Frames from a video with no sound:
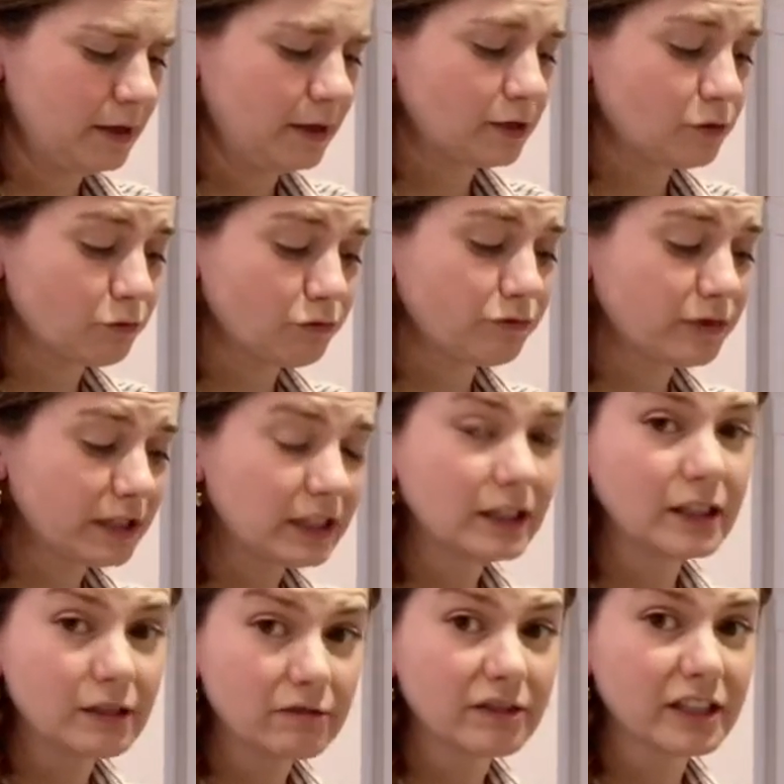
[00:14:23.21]
It's
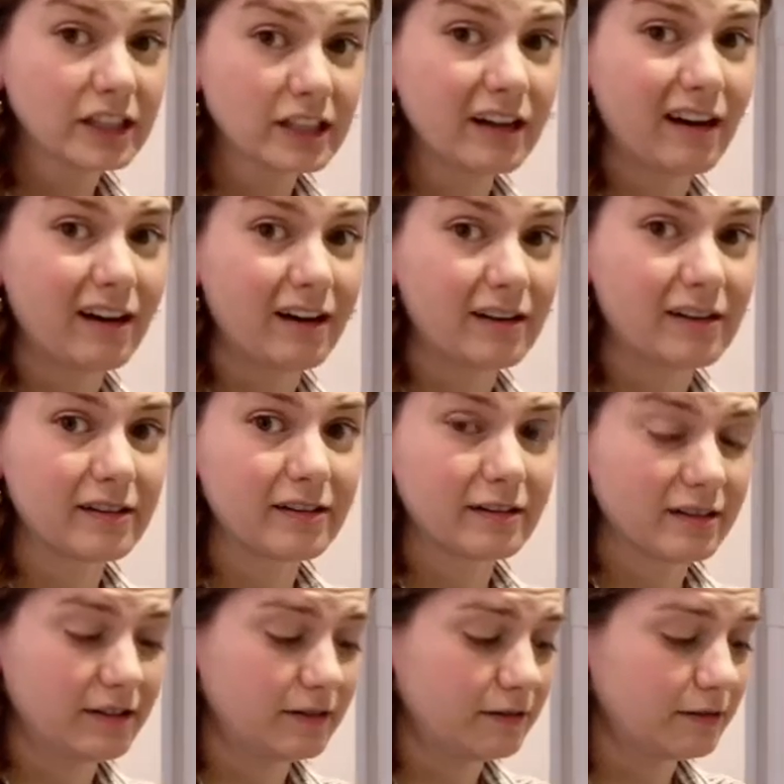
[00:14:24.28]
really, really hard
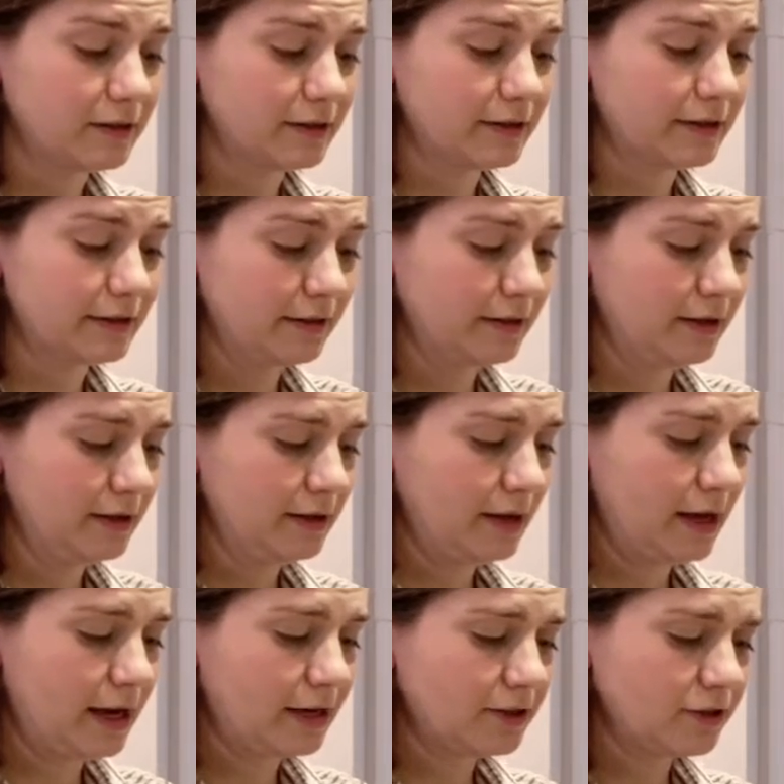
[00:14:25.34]
to do this,
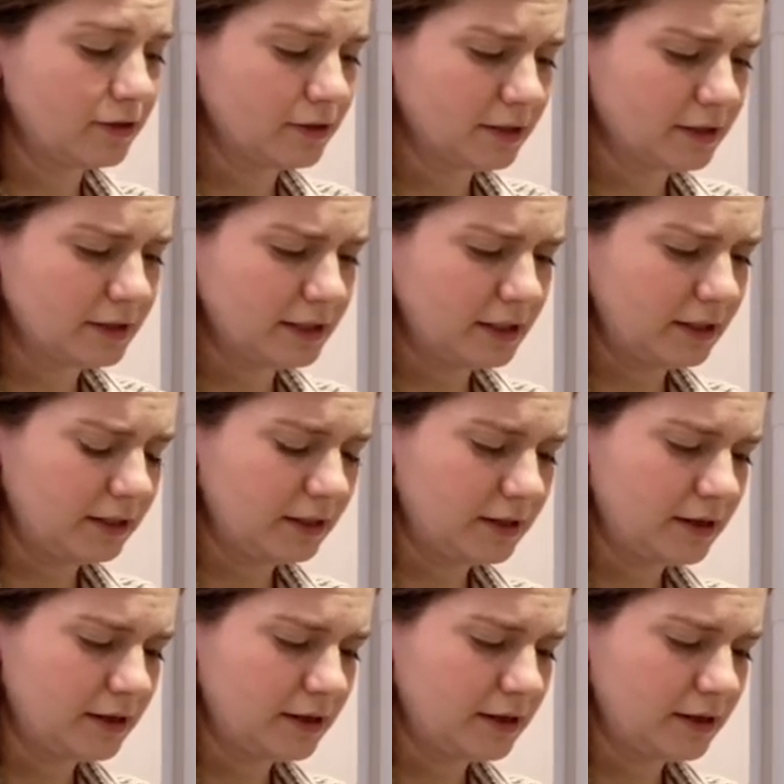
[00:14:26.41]
as you can see.